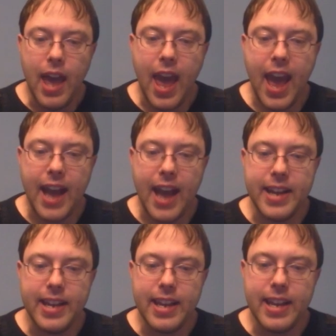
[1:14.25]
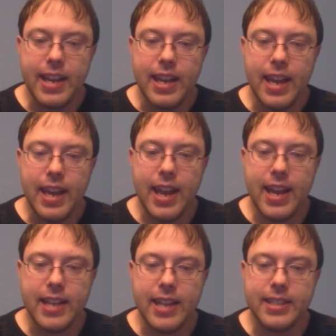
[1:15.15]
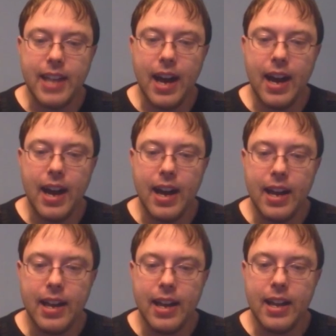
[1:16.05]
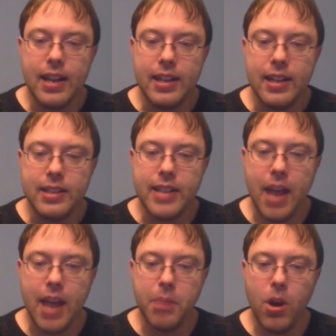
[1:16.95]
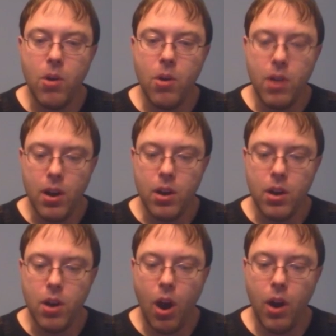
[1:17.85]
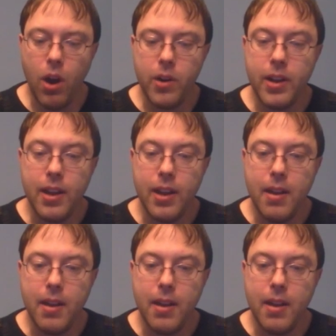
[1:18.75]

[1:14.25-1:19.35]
and it is a tableau card